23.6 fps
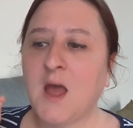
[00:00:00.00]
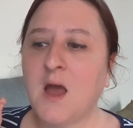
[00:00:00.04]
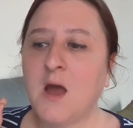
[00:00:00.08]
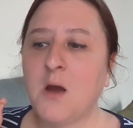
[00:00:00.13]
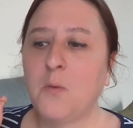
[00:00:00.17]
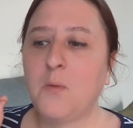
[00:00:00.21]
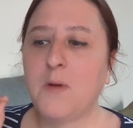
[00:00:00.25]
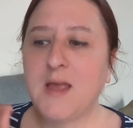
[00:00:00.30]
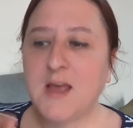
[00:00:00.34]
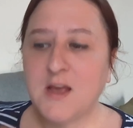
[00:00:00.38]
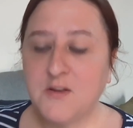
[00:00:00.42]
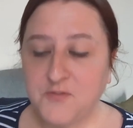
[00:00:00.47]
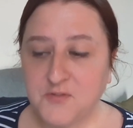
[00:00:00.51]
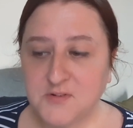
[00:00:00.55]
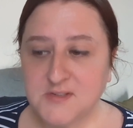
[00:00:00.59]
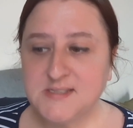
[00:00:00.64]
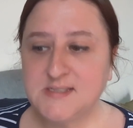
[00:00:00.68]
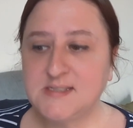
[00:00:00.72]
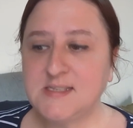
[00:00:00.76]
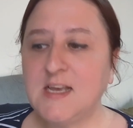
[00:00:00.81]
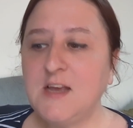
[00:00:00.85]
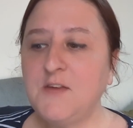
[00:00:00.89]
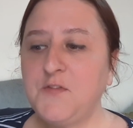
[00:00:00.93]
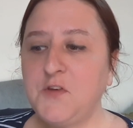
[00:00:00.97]
We have
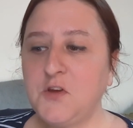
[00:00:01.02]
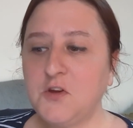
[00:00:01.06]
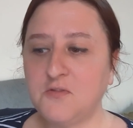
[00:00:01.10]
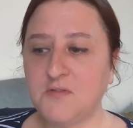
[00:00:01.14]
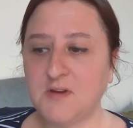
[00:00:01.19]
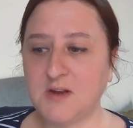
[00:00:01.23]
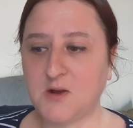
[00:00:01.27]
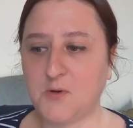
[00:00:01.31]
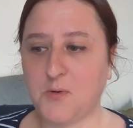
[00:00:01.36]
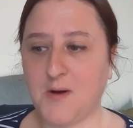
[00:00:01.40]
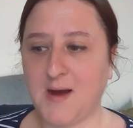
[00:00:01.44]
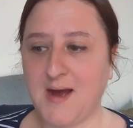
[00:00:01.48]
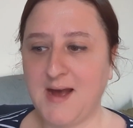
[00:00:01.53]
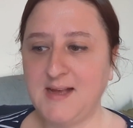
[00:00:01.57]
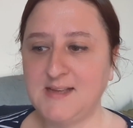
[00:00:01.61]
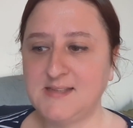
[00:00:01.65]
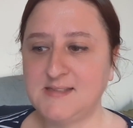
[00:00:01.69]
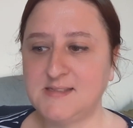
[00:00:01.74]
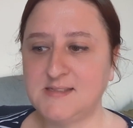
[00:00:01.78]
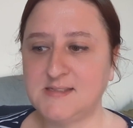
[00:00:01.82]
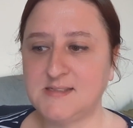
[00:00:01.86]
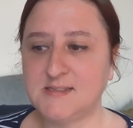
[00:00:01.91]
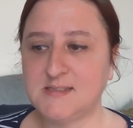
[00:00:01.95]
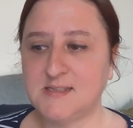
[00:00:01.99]
received your
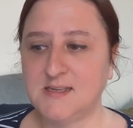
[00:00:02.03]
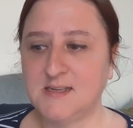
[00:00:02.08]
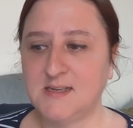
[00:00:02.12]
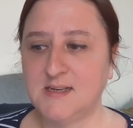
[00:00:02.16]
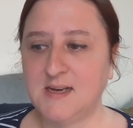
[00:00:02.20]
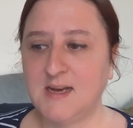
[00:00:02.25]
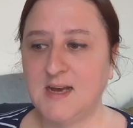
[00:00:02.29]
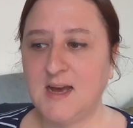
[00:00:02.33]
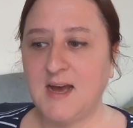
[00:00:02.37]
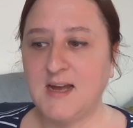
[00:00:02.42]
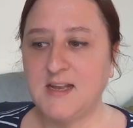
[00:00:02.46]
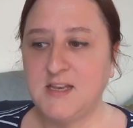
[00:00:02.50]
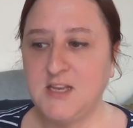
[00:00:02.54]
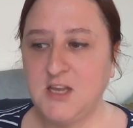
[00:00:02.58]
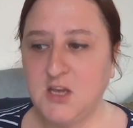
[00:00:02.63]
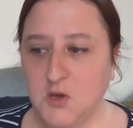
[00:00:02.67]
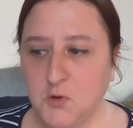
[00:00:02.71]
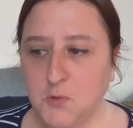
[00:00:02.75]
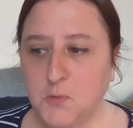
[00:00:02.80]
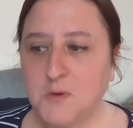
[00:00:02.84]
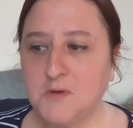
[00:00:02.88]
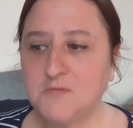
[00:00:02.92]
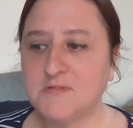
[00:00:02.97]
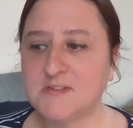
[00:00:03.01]
request and
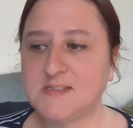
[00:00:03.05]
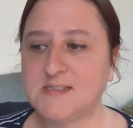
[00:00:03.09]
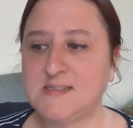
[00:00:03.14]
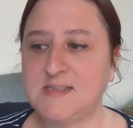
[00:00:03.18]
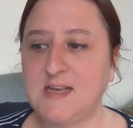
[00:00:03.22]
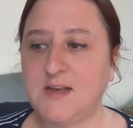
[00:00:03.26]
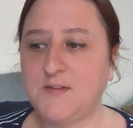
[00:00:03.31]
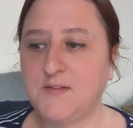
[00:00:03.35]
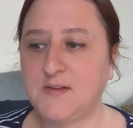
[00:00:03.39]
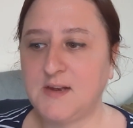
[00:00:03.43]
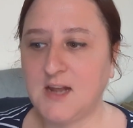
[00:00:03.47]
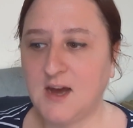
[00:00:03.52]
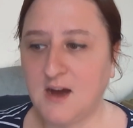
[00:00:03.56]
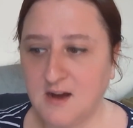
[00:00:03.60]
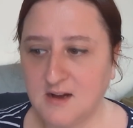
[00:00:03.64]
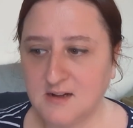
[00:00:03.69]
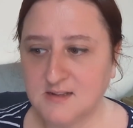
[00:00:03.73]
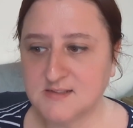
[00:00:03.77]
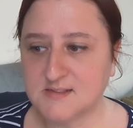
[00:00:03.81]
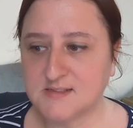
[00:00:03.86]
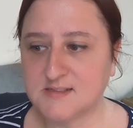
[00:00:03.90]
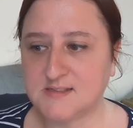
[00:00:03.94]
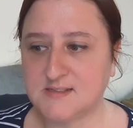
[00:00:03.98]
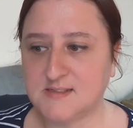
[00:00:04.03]
you will receive an
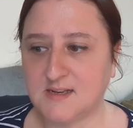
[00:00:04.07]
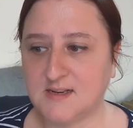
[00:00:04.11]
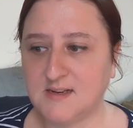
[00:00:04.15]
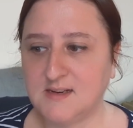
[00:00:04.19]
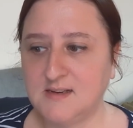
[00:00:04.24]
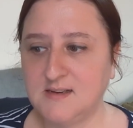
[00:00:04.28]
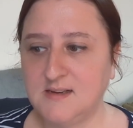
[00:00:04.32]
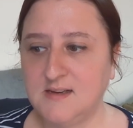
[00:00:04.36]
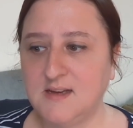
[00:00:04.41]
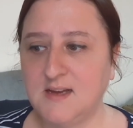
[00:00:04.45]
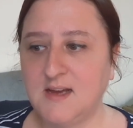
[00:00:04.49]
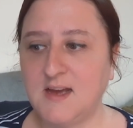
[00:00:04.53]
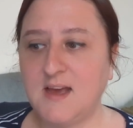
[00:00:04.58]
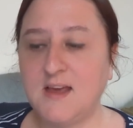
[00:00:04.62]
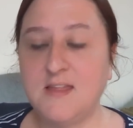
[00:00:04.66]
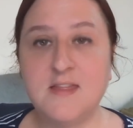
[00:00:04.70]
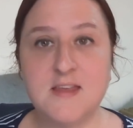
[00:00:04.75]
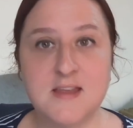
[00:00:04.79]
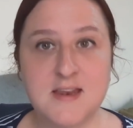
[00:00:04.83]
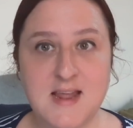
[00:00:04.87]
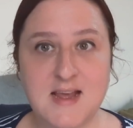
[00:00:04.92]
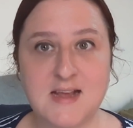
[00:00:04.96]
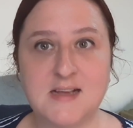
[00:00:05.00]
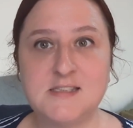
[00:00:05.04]
answer in
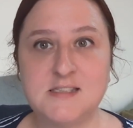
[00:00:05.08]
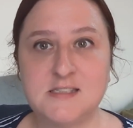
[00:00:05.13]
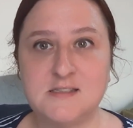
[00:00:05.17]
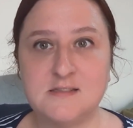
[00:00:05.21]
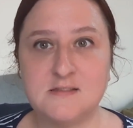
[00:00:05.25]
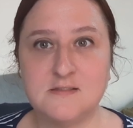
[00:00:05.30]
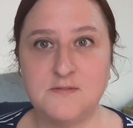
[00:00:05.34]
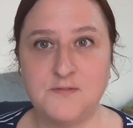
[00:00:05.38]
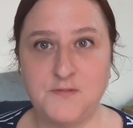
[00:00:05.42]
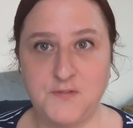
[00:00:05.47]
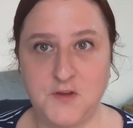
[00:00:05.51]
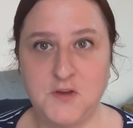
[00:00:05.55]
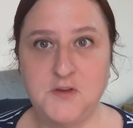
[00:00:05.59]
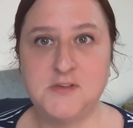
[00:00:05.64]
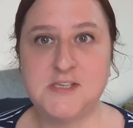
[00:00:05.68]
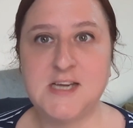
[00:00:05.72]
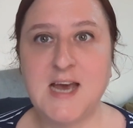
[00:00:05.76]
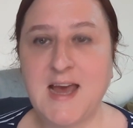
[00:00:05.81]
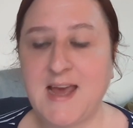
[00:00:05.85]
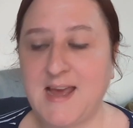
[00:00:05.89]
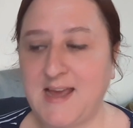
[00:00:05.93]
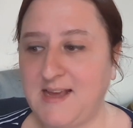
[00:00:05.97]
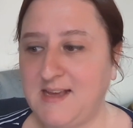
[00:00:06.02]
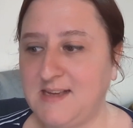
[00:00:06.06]
the next few
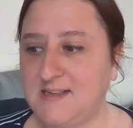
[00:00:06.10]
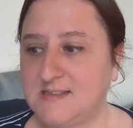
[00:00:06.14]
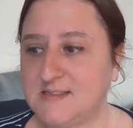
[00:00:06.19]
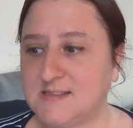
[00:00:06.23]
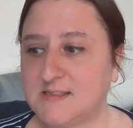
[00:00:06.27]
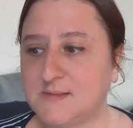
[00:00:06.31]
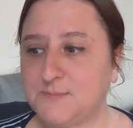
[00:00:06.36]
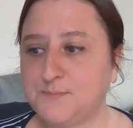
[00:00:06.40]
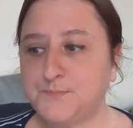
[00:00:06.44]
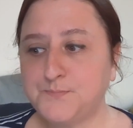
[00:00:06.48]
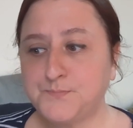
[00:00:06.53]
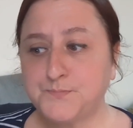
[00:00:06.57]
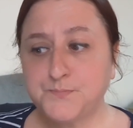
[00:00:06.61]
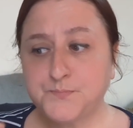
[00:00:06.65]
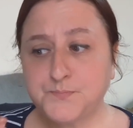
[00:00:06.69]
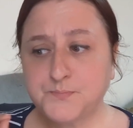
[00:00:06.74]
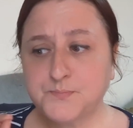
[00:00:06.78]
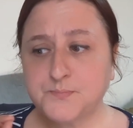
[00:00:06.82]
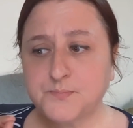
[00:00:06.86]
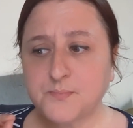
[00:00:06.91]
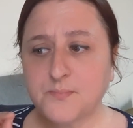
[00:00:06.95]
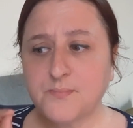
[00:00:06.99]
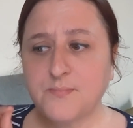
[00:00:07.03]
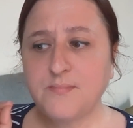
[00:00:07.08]
days.
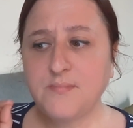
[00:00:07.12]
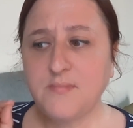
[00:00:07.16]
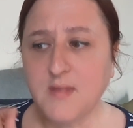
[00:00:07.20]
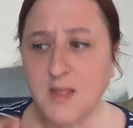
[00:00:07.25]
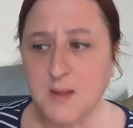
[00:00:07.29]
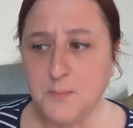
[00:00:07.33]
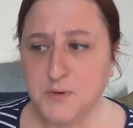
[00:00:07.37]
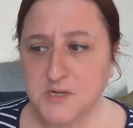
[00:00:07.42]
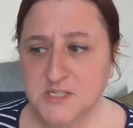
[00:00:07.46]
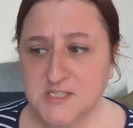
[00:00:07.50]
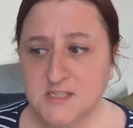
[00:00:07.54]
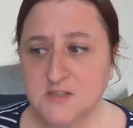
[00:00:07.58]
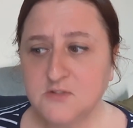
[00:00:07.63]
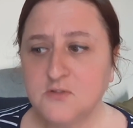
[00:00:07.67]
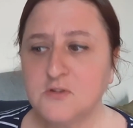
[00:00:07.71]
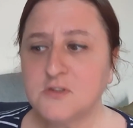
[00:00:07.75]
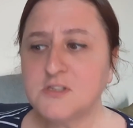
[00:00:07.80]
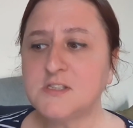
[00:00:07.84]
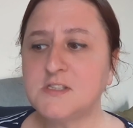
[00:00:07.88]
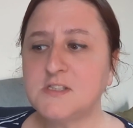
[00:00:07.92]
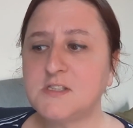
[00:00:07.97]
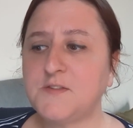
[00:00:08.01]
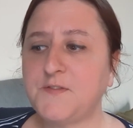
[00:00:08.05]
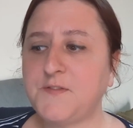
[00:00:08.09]
But in
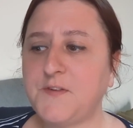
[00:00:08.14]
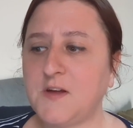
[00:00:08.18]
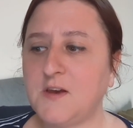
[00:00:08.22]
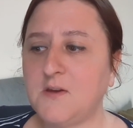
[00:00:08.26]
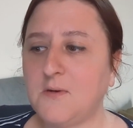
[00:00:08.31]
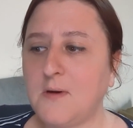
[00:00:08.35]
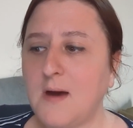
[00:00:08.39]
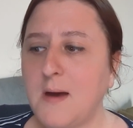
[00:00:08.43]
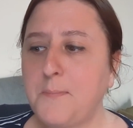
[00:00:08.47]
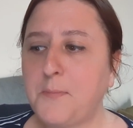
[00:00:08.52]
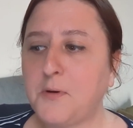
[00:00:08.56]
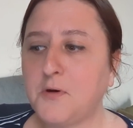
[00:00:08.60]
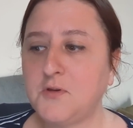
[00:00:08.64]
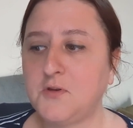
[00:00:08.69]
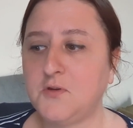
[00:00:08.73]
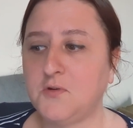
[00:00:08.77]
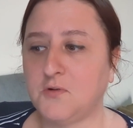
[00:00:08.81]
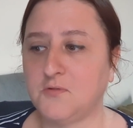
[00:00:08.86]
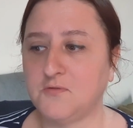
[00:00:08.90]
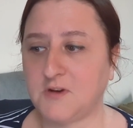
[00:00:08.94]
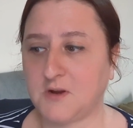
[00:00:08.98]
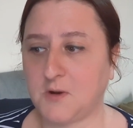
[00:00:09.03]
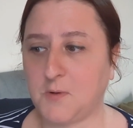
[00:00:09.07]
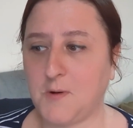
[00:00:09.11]
order to follow up on
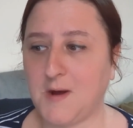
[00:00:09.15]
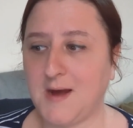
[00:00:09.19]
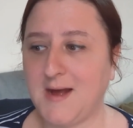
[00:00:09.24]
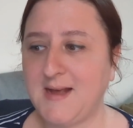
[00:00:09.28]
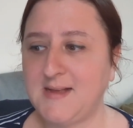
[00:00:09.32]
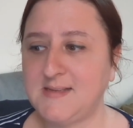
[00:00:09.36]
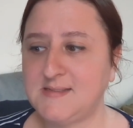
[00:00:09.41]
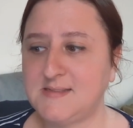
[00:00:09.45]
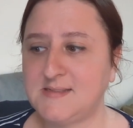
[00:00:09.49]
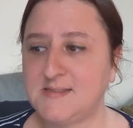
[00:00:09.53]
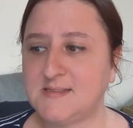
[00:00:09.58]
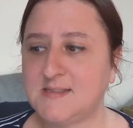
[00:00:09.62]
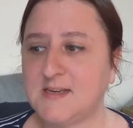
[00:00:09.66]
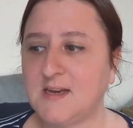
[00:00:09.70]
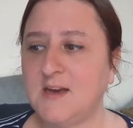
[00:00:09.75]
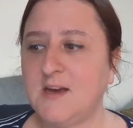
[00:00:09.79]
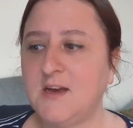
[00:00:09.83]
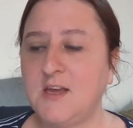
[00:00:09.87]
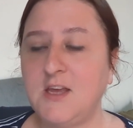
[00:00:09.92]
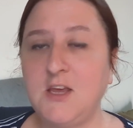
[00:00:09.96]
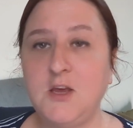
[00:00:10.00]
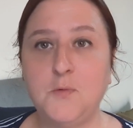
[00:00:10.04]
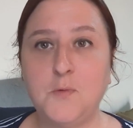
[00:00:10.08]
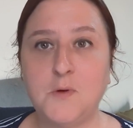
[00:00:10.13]
your request,
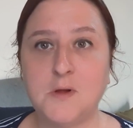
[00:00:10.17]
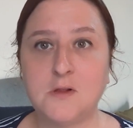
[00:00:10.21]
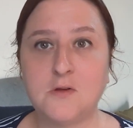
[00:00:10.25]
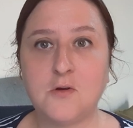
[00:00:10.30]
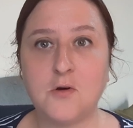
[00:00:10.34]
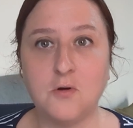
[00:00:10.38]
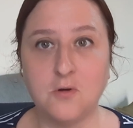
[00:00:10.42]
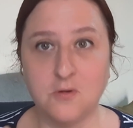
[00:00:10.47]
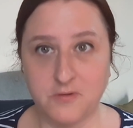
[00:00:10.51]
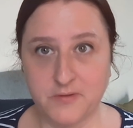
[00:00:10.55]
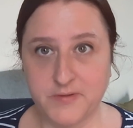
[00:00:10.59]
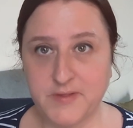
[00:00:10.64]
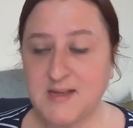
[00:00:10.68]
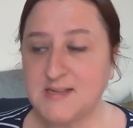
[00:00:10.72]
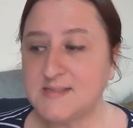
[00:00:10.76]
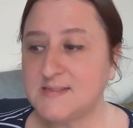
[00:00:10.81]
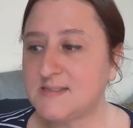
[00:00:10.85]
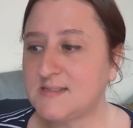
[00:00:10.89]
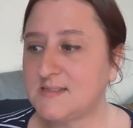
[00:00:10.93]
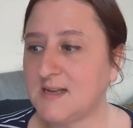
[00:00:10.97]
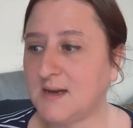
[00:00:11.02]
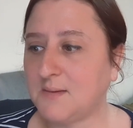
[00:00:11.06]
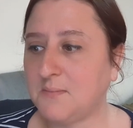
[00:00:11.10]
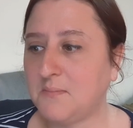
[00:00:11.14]
you will call
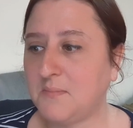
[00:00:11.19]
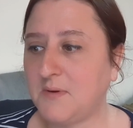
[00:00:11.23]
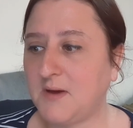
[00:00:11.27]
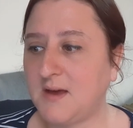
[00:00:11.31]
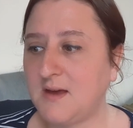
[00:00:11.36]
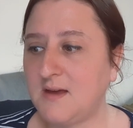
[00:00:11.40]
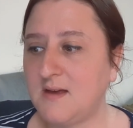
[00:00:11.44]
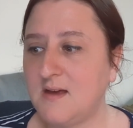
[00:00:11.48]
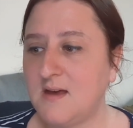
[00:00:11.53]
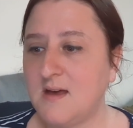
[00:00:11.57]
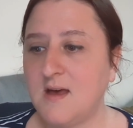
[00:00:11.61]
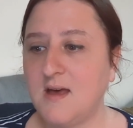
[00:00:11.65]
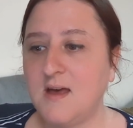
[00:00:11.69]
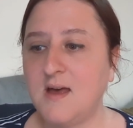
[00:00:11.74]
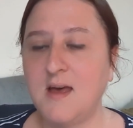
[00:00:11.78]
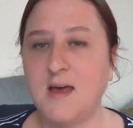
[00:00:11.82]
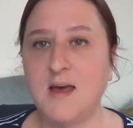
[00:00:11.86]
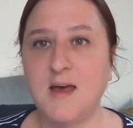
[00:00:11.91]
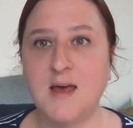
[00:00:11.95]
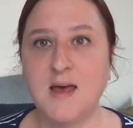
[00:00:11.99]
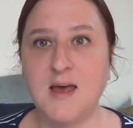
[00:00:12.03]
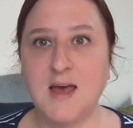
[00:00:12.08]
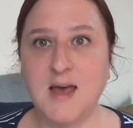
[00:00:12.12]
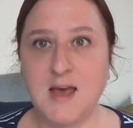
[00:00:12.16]
this number
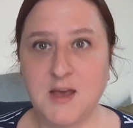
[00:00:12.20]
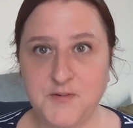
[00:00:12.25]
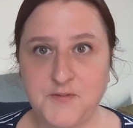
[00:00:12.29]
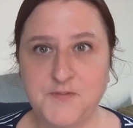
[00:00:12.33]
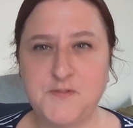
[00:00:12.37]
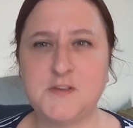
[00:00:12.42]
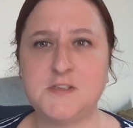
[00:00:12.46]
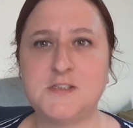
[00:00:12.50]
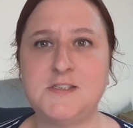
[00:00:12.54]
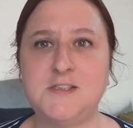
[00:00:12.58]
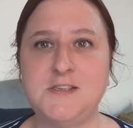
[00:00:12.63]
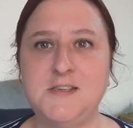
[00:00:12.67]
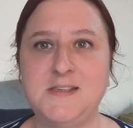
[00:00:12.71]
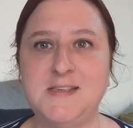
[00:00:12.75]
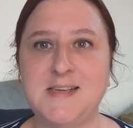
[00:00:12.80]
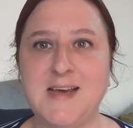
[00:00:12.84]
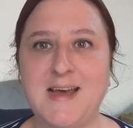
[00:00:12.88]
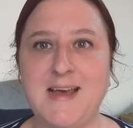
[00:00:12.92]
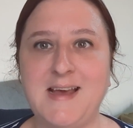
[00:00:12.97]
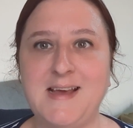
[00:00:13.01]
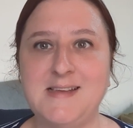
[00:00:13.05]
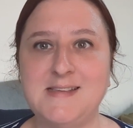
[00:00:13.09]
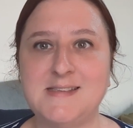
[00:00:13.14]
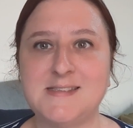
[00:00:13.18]
after 2
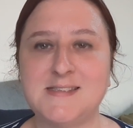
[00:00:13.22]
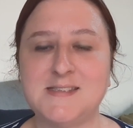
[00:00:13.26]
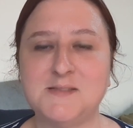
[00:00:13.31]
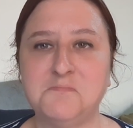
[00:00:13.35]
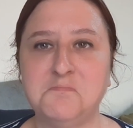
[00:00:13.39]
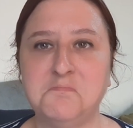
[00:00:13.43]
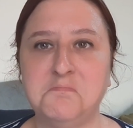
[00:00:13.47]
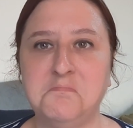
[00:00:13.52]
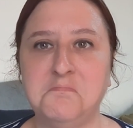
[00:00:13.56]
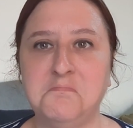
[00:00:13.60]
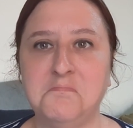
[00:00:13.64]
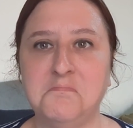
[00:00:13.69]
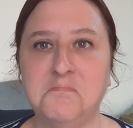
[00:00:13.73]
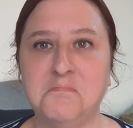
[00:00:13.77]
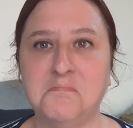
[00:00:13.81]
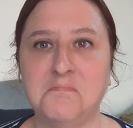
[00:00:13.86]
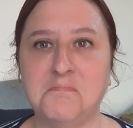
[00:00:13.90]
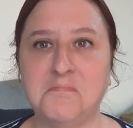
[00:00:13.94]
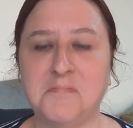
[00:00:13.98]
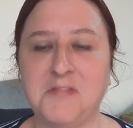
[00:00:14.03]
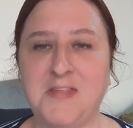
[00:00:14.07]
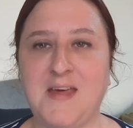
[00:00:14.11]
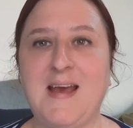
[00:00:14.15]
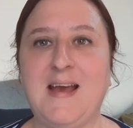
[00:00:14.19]
days.
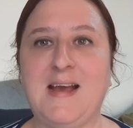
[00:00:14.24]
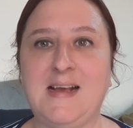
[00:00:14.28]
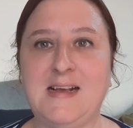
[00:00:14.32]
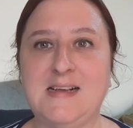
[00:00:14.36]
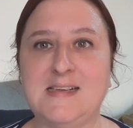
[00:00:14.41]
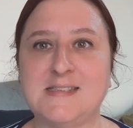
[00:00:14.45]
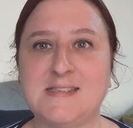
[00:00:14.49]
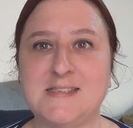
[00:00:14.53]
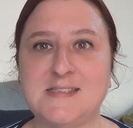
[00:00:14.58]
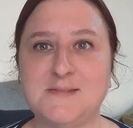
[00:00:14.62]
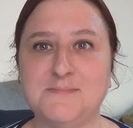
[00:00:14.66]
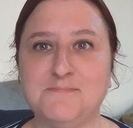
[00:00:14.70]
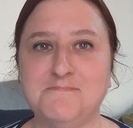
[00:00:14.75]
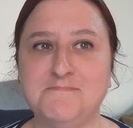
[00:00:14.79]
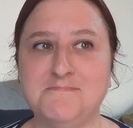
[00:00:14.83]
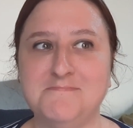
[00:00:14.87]
Thanks.